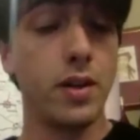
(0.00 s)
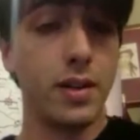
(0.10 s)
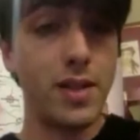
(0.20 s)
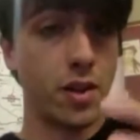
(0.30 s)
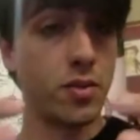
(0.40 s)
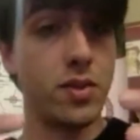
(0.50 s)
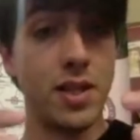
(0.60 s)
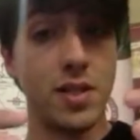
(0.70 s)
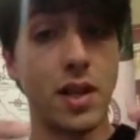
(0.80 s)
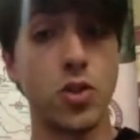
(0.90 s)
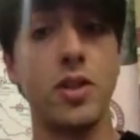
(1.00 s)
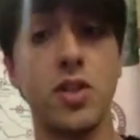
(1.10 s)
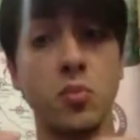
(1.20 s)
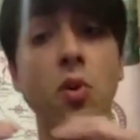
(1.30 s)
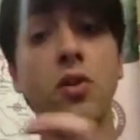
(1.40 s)
that contains actually a
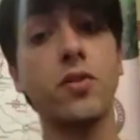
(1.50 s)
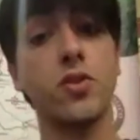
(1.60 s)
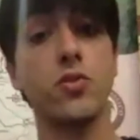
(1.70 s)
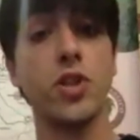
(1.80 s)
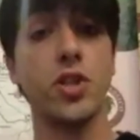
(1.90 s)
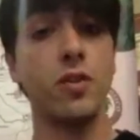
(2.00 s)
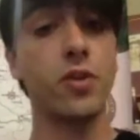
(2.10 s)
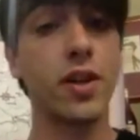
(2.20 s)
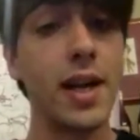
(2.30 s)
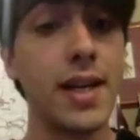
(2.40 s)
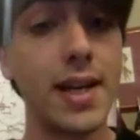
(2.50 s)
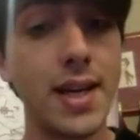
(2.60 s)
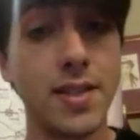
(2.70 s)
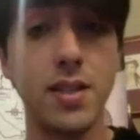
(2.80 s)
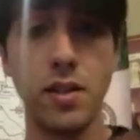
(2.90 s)
small concentration of organic acid and,